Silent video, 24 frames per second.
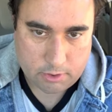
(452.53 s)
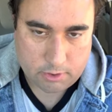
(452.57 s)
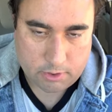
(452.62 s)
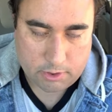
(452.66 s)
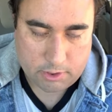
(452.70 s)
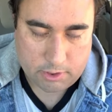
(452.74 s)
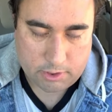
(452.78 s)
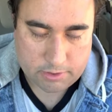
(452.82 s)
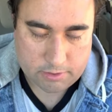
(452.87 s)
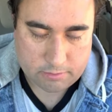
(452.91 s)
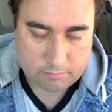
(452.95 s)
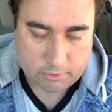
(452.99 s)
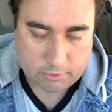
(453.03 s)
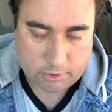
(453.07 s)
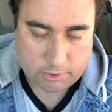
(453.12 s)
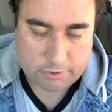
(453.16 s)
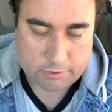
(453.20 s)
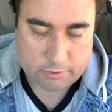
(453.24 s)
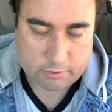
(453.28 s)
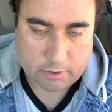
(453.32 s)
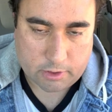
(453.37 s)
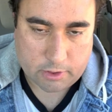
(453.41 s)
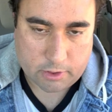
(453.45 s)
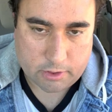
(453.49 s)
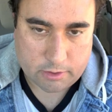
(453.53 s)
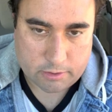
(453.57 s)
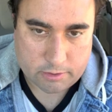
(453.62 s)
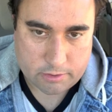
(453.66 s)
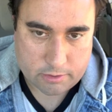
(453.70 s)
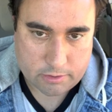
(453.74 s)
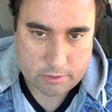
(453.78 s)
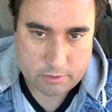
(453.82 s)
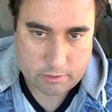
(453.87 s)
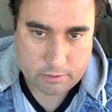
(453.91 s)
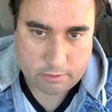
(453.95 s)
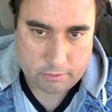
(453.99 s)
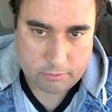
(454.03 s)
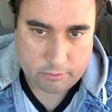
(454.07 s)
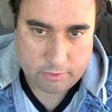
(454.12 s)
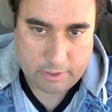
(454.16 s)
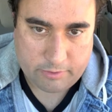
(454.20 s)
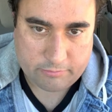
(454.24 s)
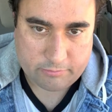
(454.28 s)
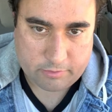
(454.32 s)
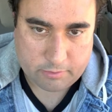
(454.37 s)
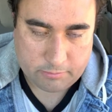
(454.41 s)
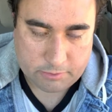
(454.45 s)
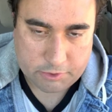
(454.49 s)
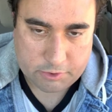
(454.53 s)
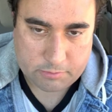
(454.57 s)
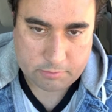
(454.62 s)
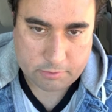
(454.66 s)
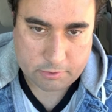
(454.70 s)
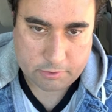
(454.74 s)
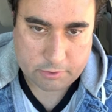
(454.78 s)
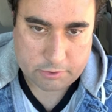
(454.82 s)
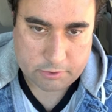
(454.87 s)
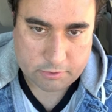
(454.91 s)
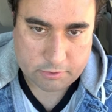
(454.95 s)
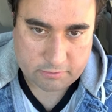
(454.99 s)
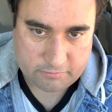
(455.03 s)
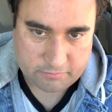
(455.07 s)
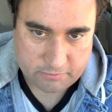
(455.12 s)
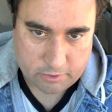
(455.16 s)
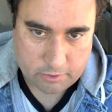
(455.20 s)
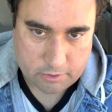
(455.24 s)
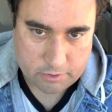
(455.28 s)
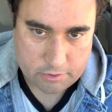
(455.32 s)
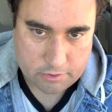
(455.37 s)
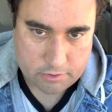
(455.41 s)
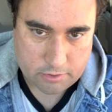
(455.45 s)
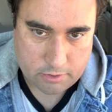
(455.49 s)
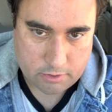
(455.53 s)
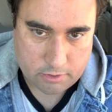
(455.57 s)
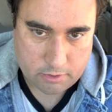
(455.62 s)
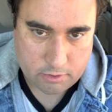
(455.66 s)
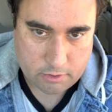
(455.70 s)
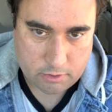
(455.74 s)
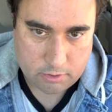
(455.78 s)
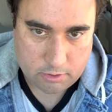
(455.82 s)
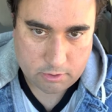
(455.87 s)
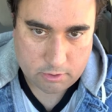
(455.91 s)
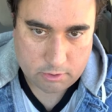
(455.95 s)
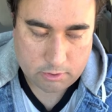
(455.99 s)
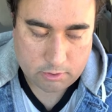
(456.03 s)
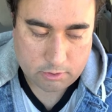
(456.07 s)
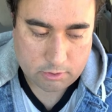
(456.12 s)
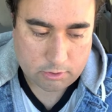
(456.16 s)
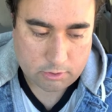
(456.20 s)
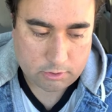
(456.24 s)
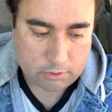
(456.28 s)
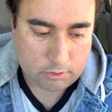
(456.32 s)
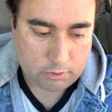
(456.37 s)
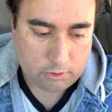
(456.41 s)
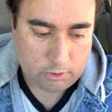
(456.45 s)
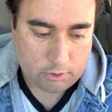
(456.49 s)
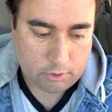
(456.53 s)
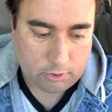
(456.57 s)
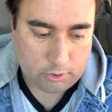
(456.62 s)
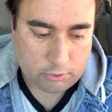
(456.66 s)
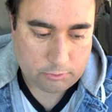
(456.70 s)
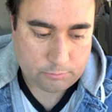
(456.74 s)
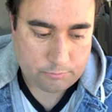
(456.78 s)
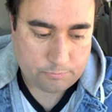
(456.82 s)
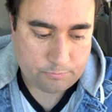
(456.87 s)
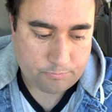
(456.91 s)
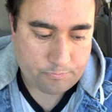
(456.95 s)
And as a martial artist, you have to be spiritual first. I've